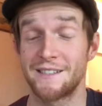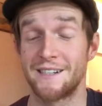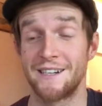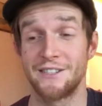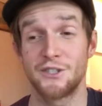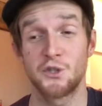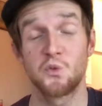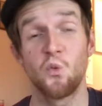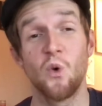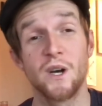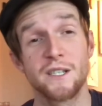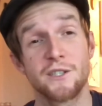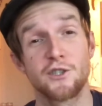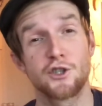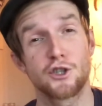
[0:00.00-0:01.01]
and I just
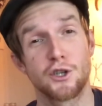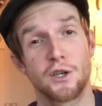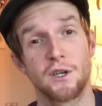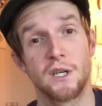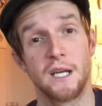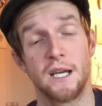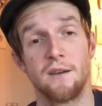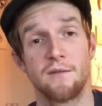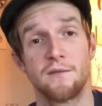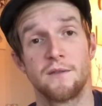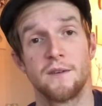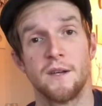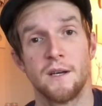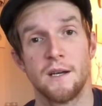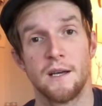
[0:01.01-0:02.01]
wasn't sure if